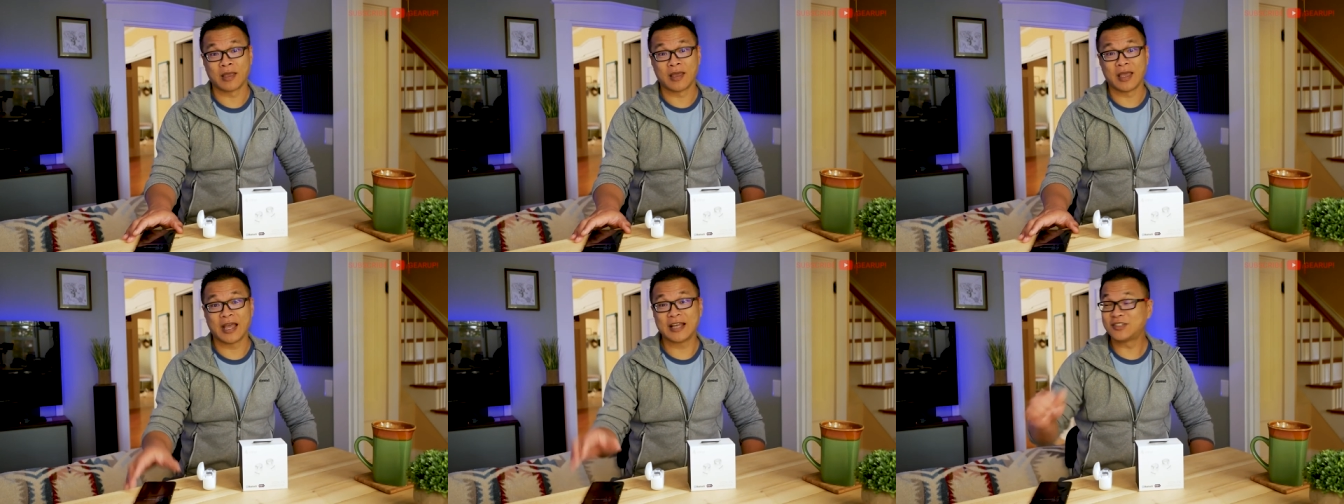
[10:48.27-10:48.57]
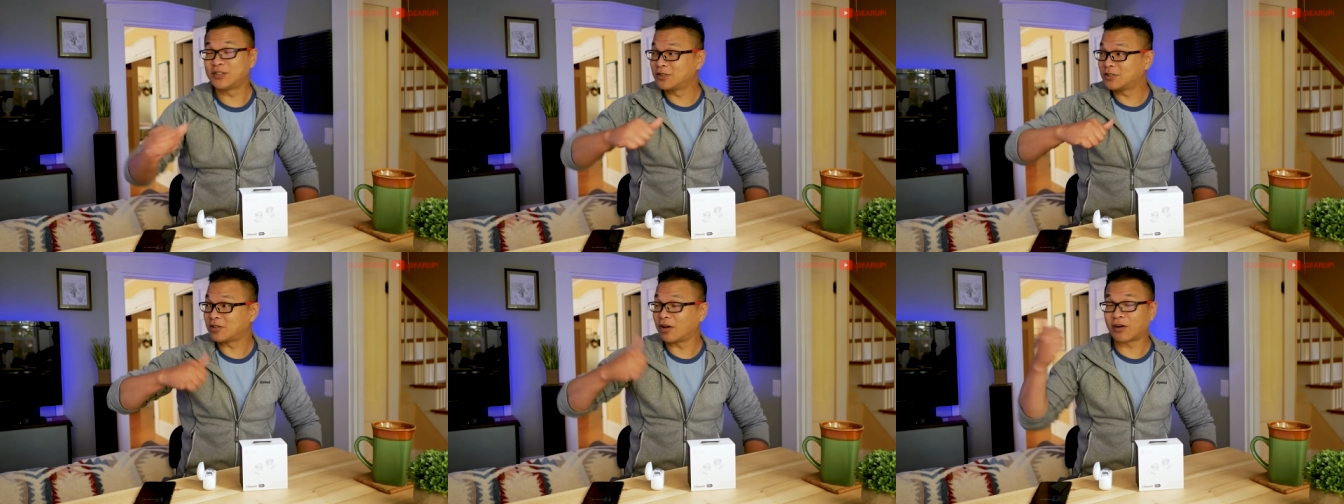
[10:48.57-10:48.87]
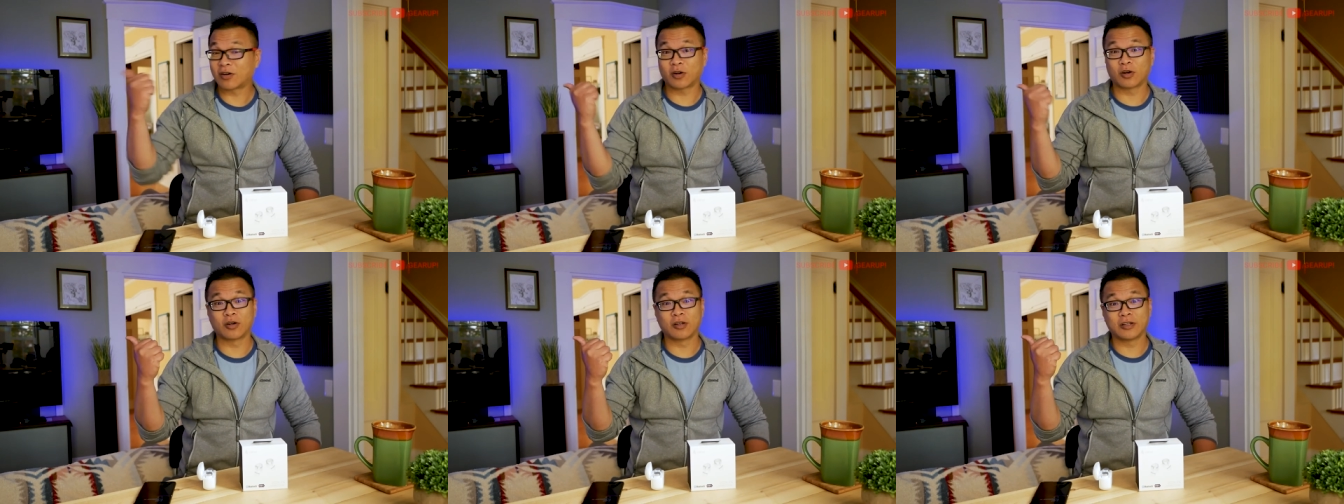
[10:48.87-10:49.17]
As you
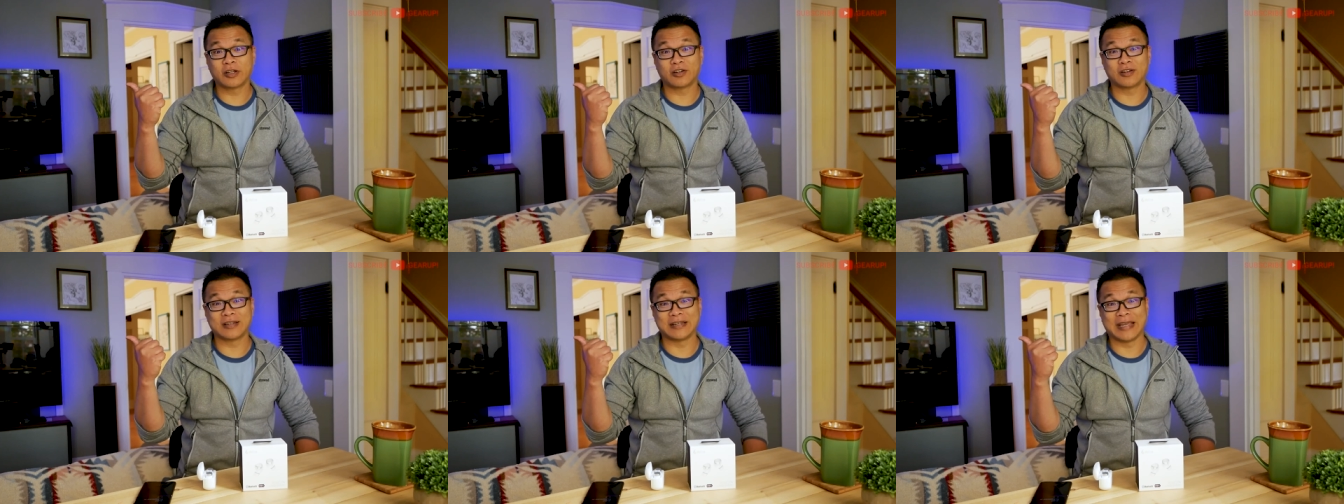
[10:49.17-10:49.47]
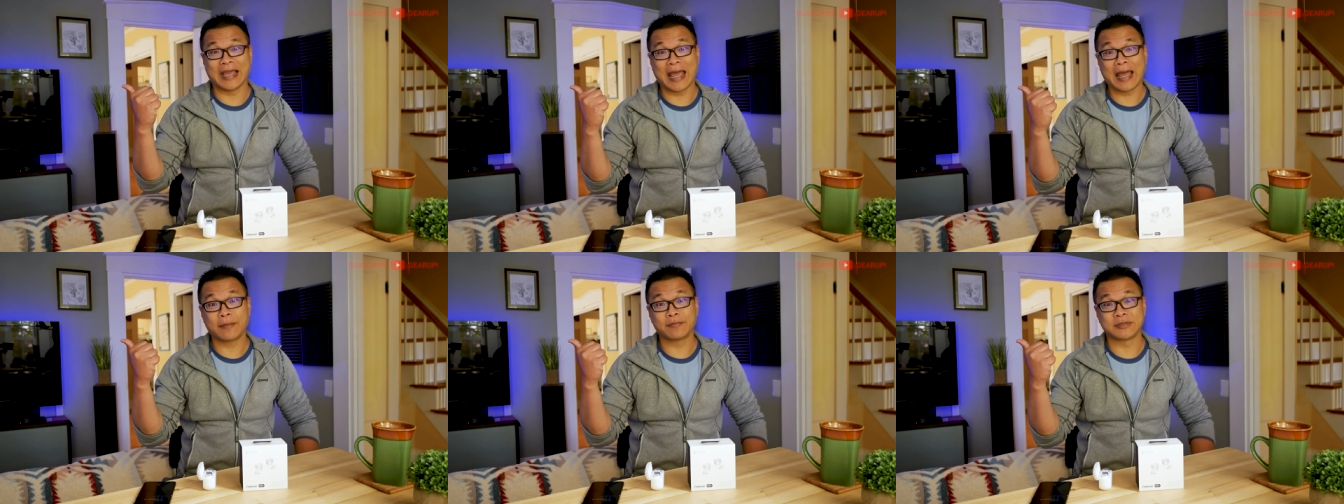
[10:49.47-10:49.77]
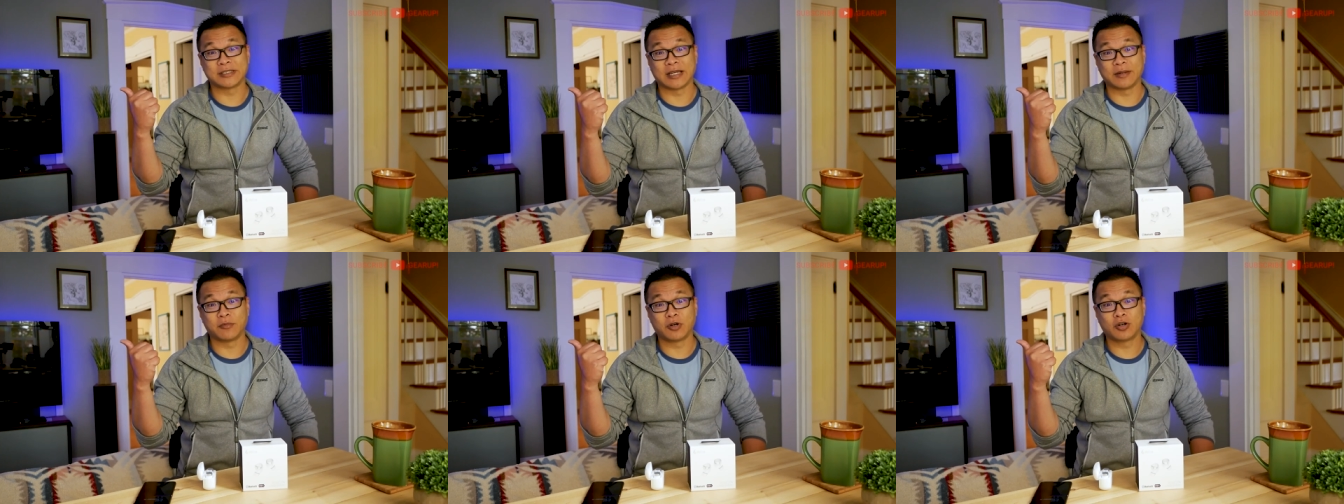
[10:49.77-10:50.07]
saw earlier in the
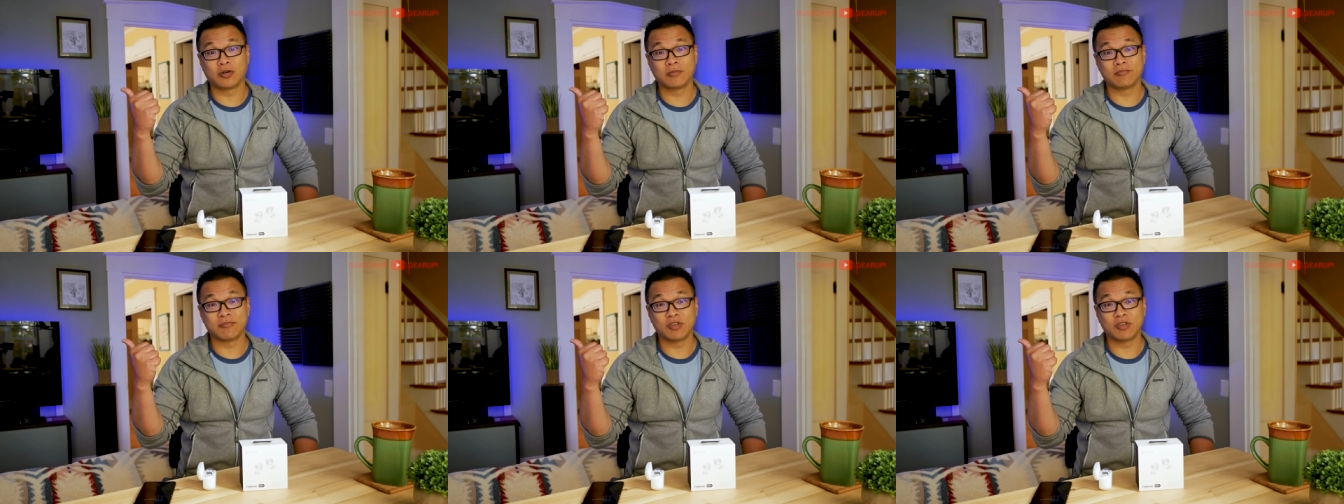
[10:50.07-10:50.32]
app demo,